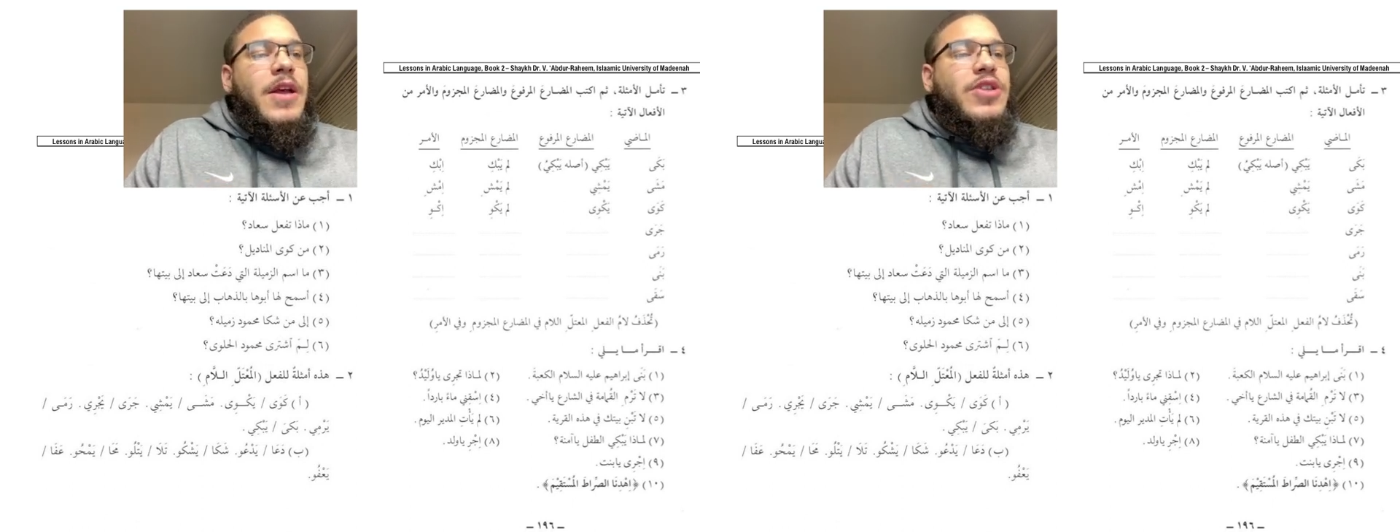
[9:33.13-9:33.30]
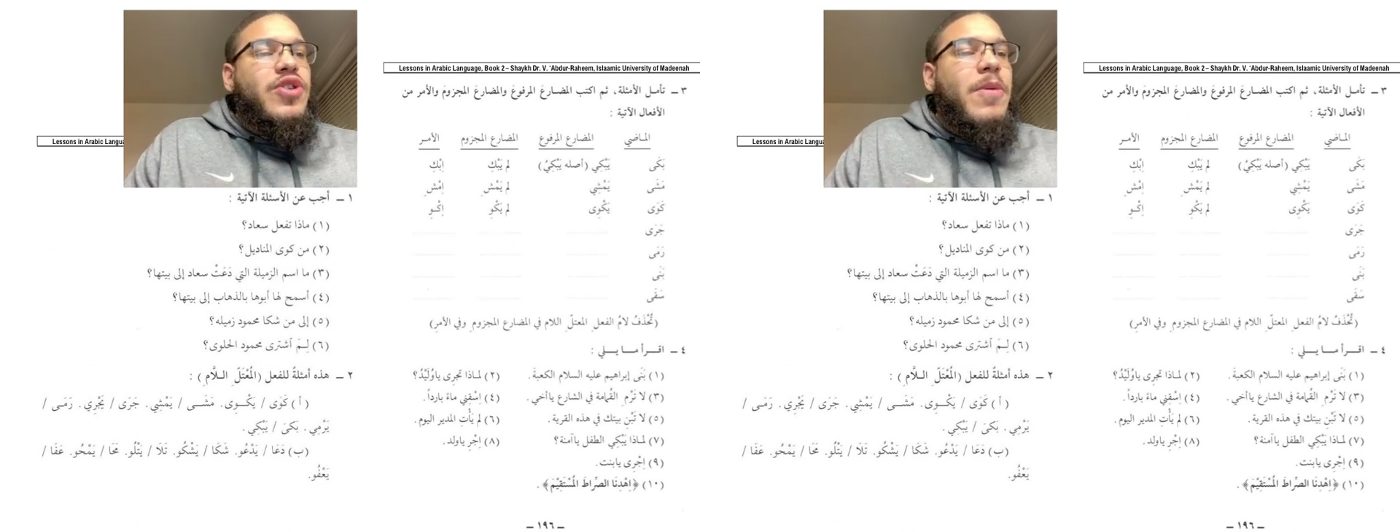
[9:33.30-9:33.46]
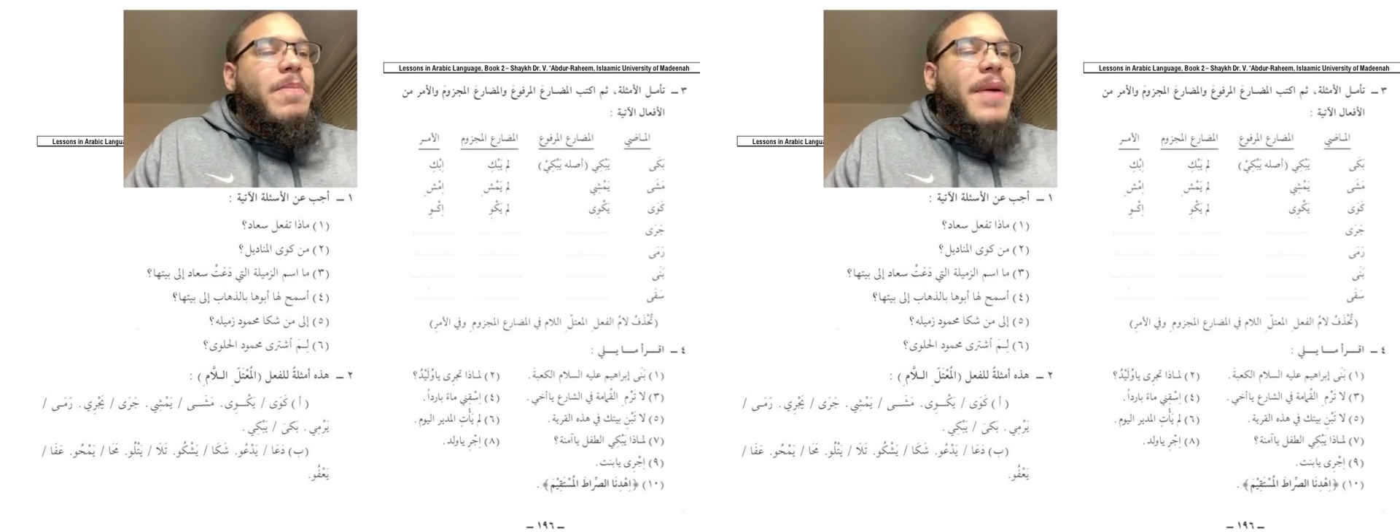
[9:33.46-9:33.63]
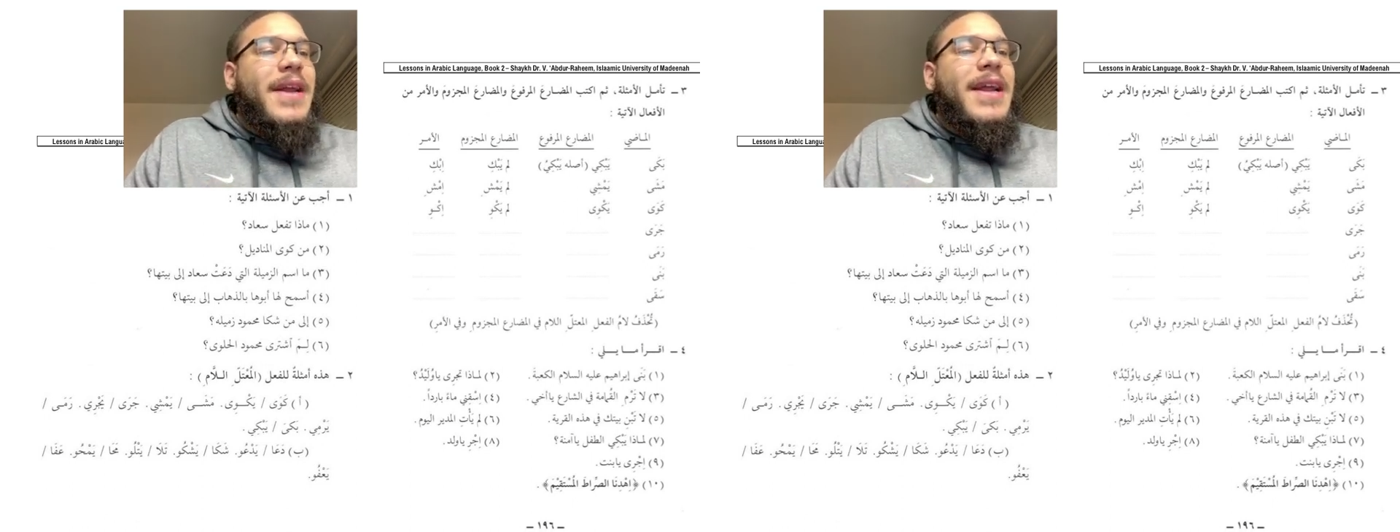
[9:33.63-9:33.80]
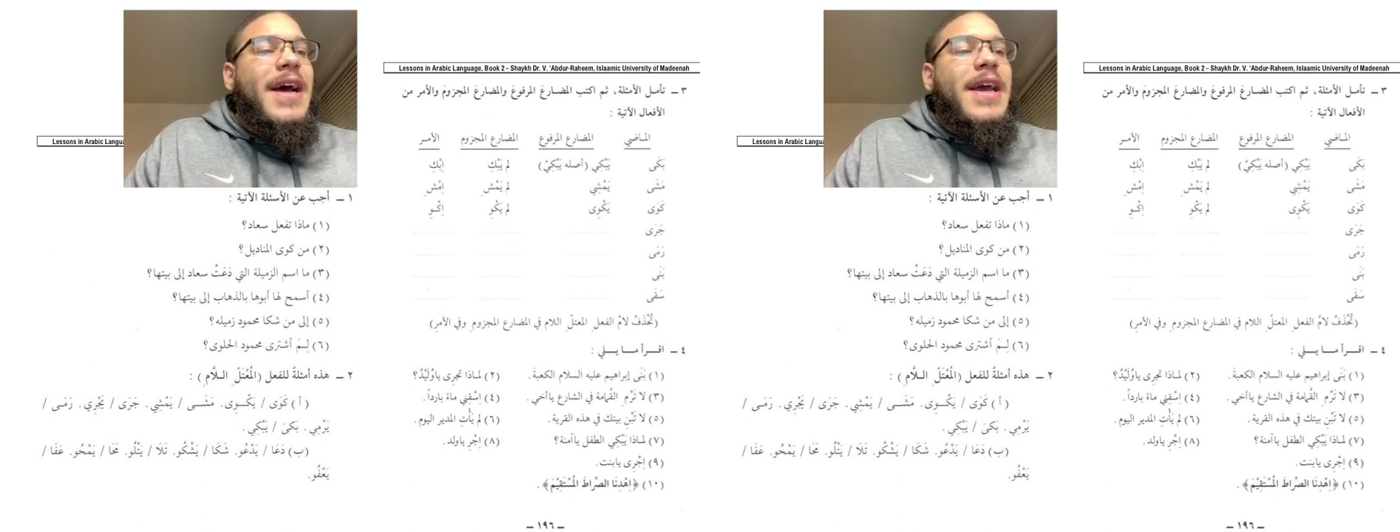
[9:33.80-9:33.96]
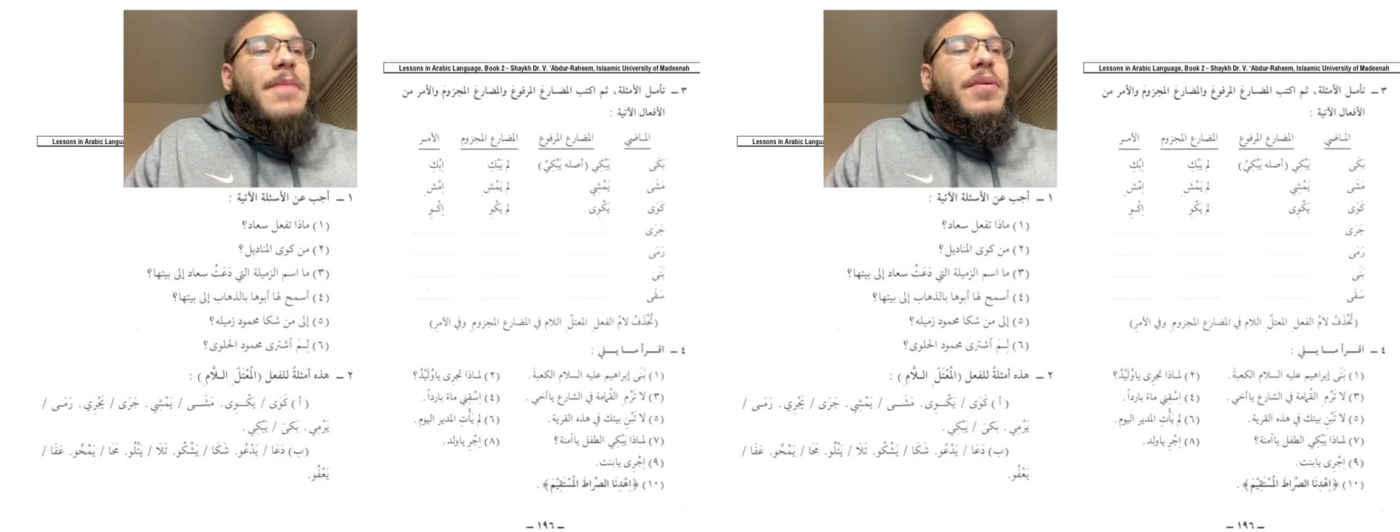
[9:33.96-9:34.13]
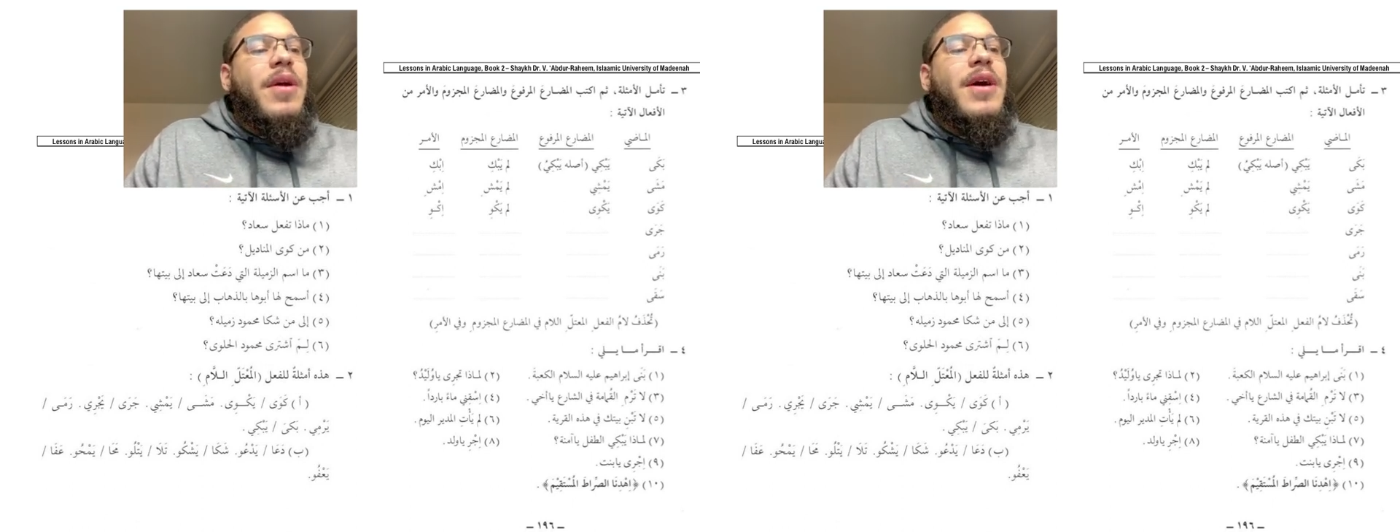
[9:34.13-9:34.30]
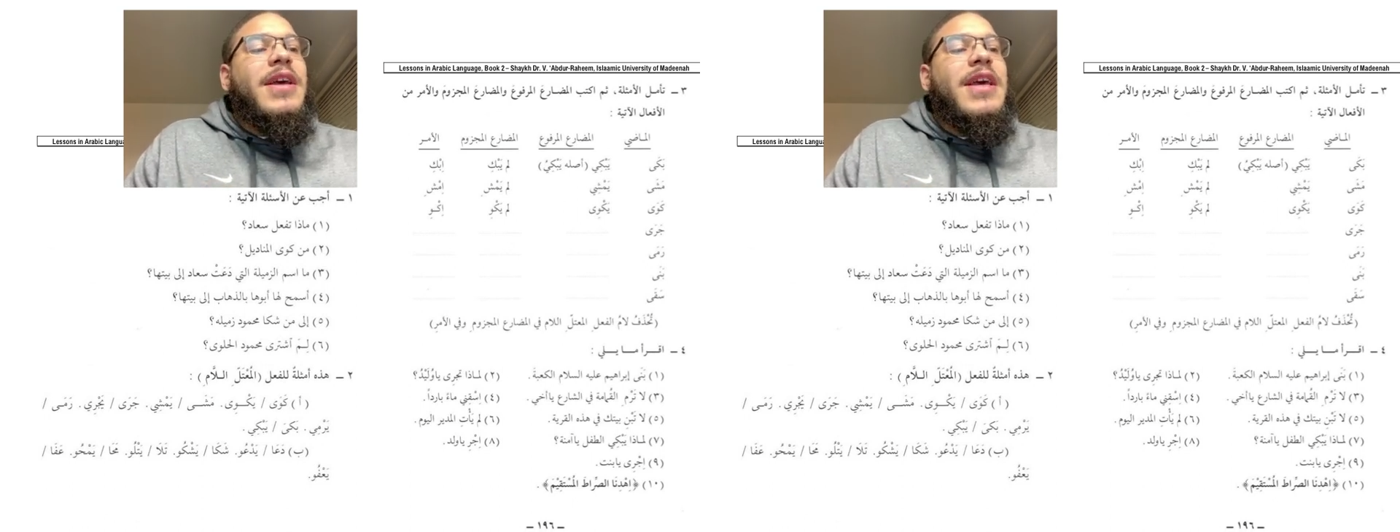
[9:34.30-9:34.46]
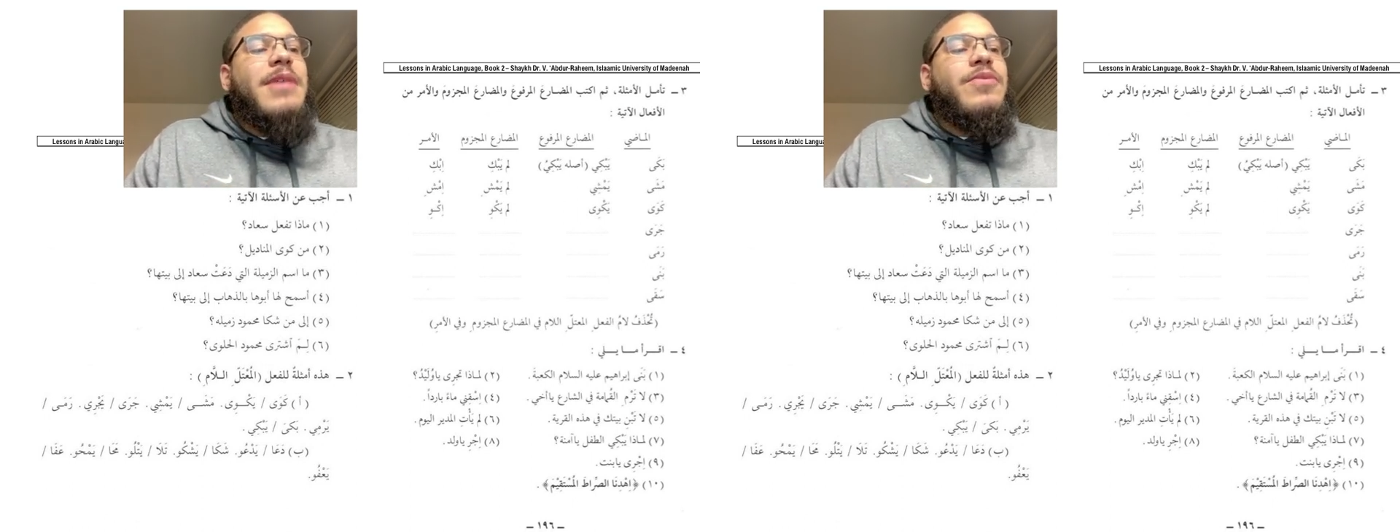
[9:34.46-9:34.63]
So bana
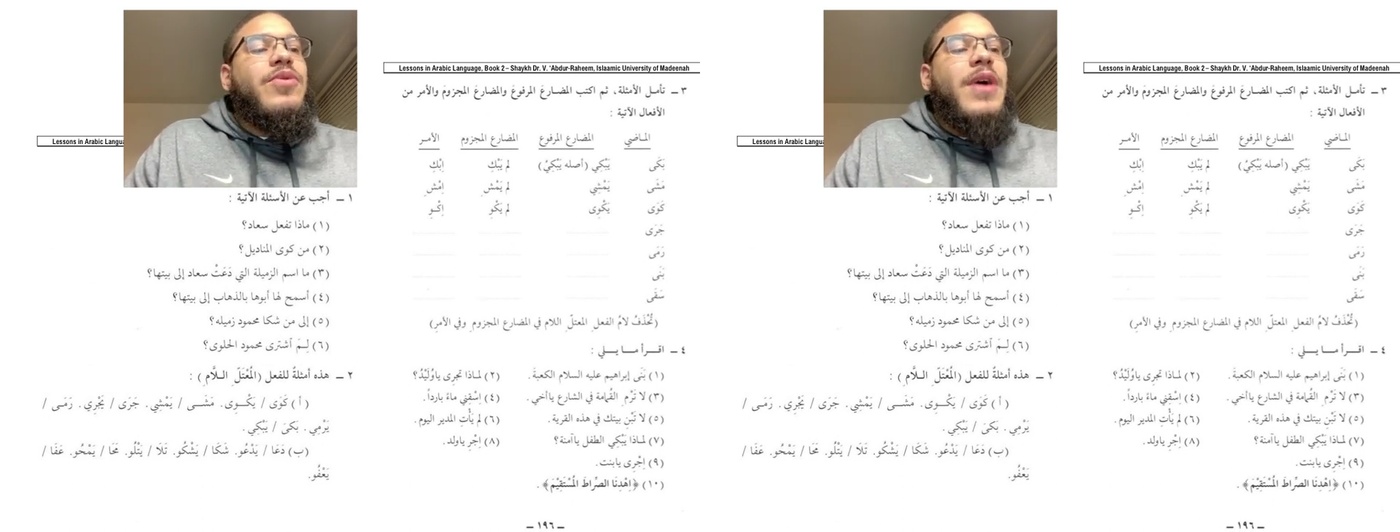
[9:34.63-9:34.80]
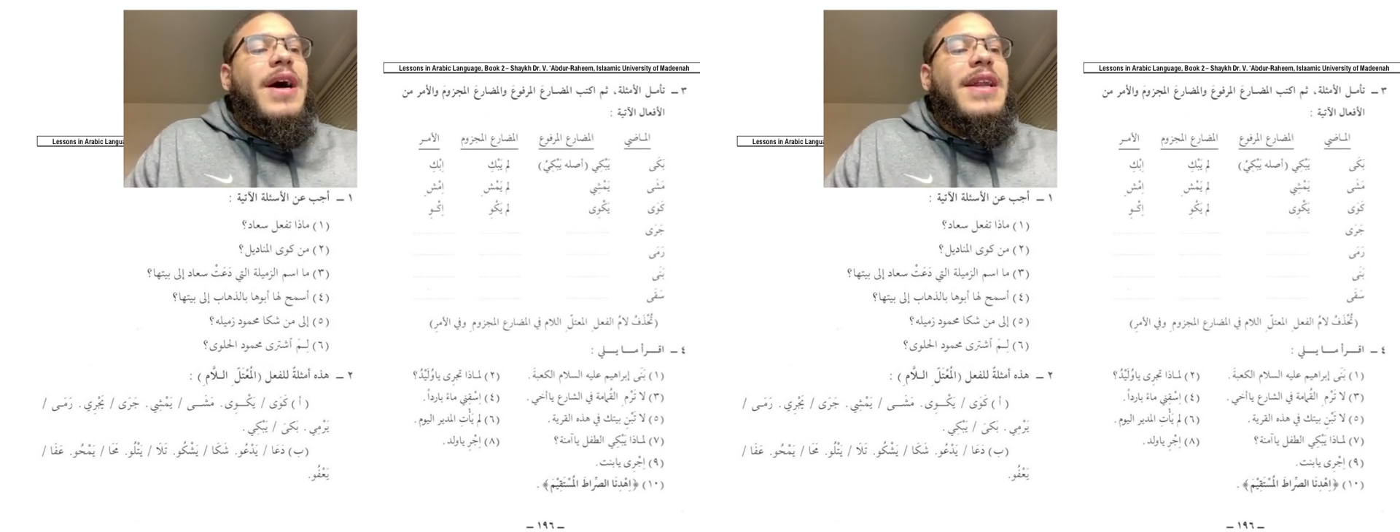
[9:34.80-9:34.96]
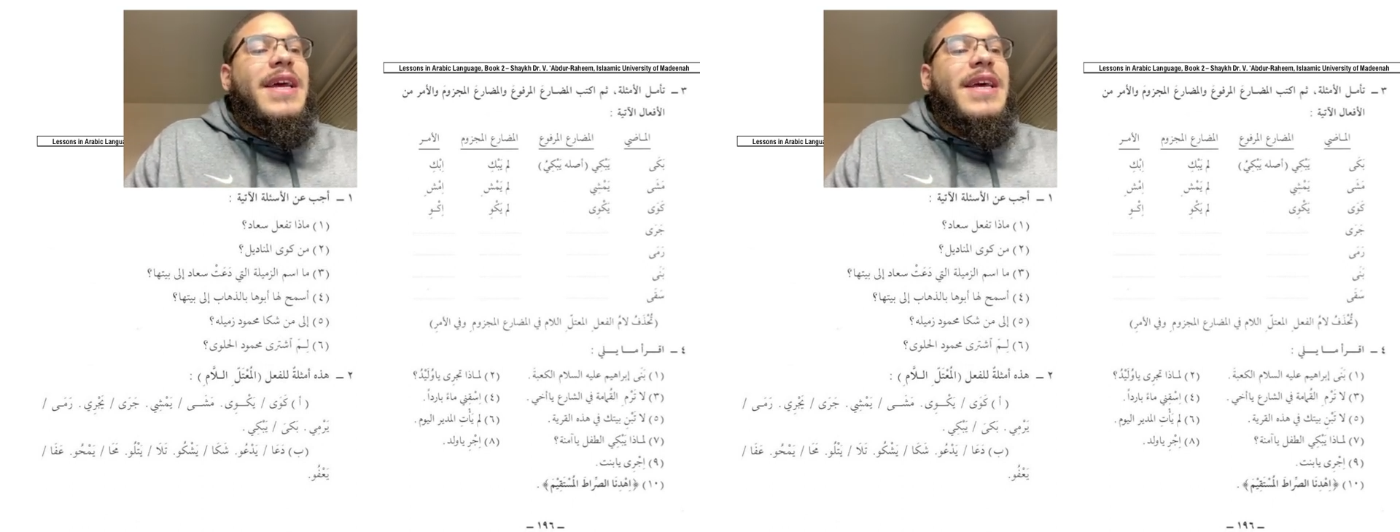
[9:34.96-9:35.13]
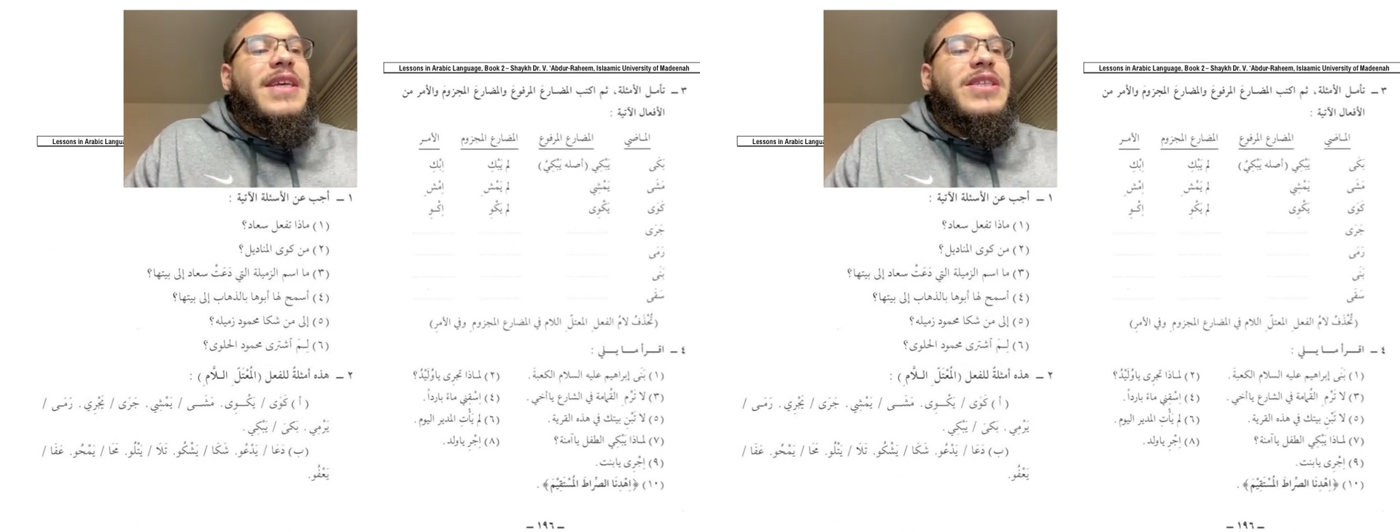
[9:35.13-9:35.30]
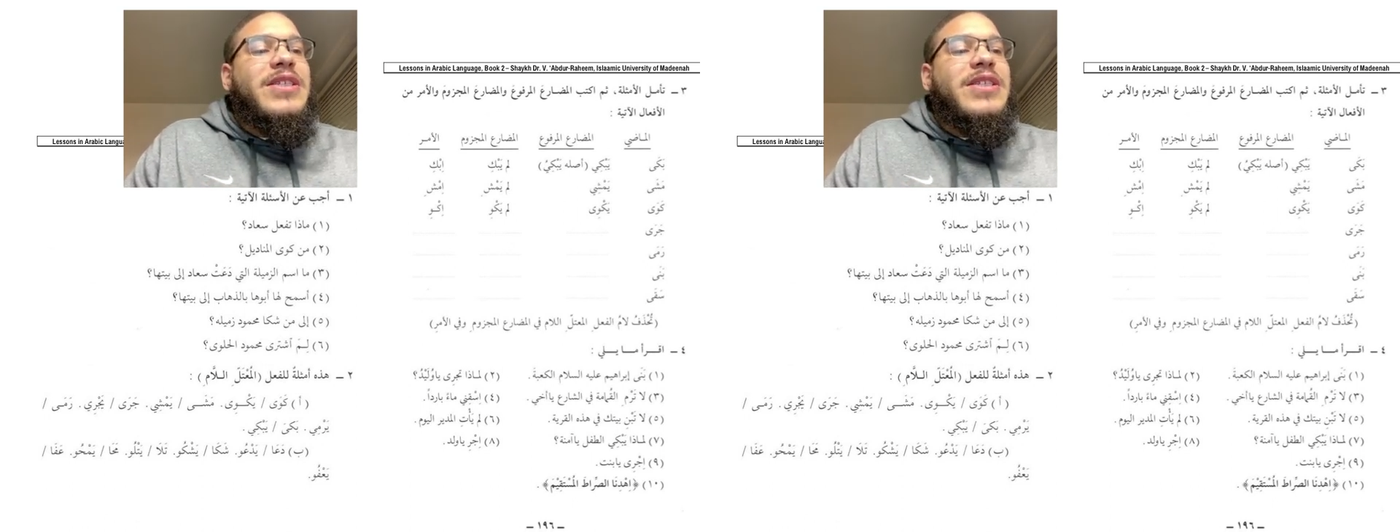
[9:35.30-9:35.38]
Ibrahimu alayhi